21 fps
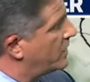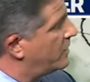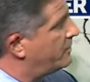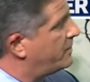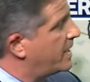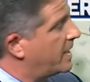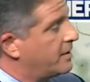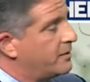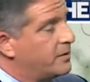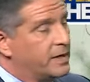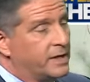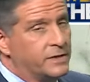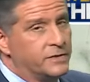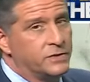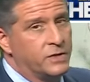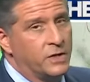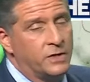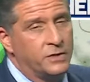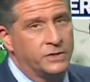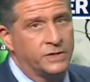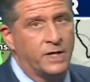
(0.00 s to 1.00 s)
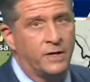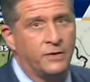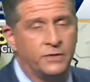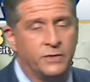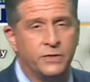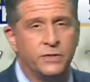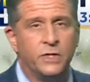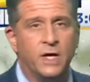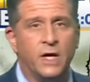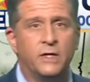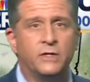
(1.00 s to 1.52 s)
weather pattern is going to
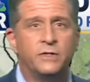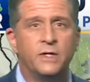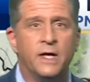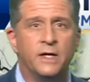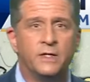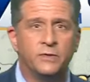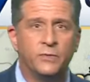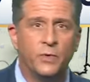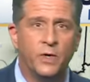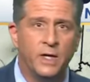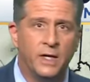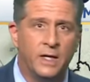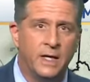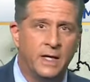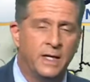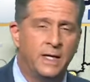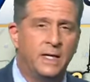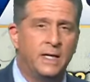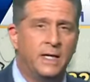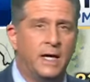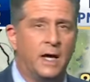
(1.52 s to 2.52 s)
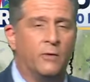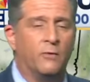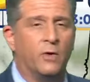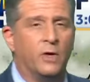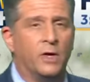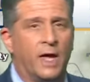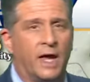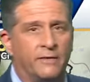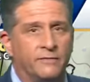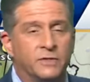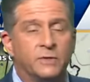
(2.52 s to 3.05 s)
start to change next week, and
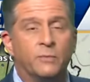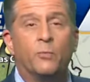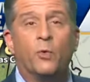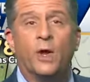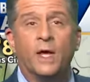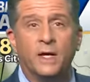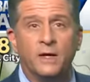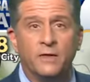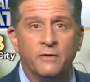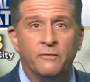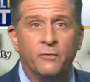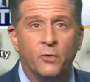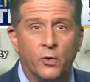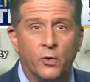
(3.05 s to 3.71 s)
we'll have some rain in the